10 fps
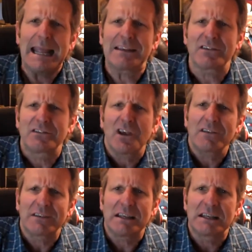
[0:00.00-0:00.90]
It's
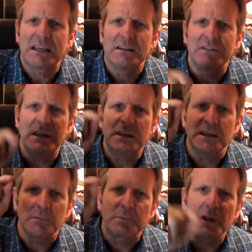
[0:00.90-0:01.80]
just
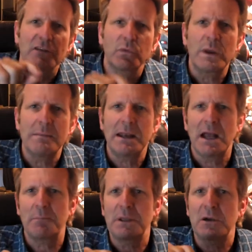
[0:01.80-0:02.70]
inconvenient. Plus, we may
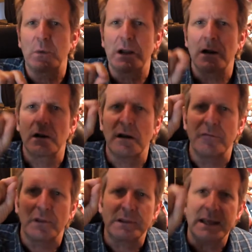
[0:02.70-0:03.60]
not be aware
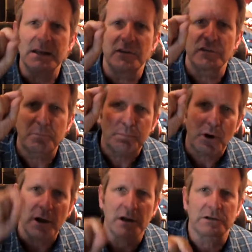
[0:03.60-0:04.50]
of the latest
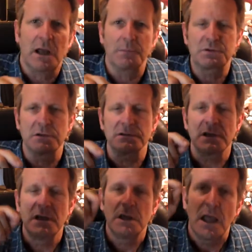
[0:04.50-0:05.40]
product
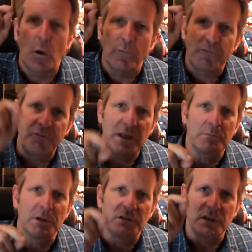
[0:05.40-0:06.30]
options or
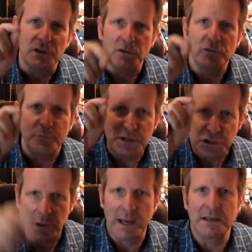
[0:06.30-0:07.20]
fitments that you've
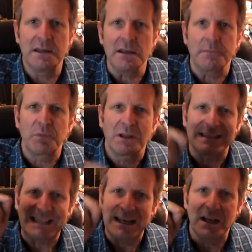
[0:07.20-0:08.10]
been trained in.
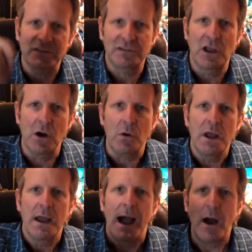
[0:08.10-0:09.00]
Let us know.
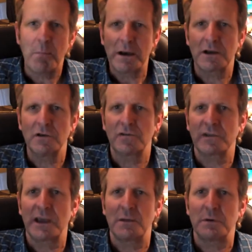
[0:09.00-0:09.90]
How about a new
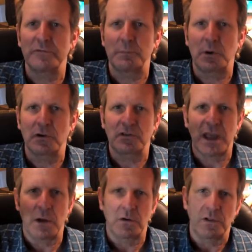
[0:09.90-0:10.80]
sign above the parts
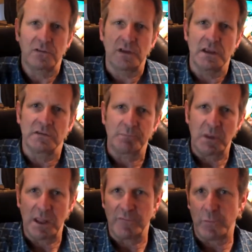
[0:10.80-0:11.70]
counter that says,
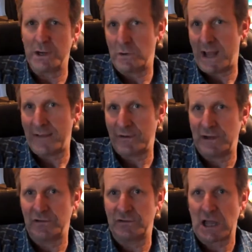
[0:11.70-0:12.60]
"If we don't have
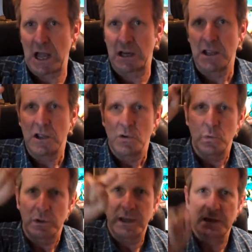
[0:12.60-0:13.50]
it in stock,
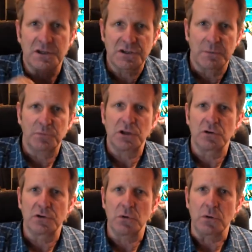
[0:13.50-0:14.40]
we'll get it shipped to
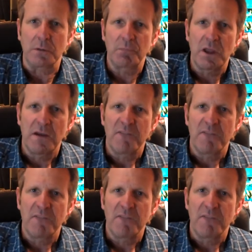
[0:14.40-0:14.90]
your door"?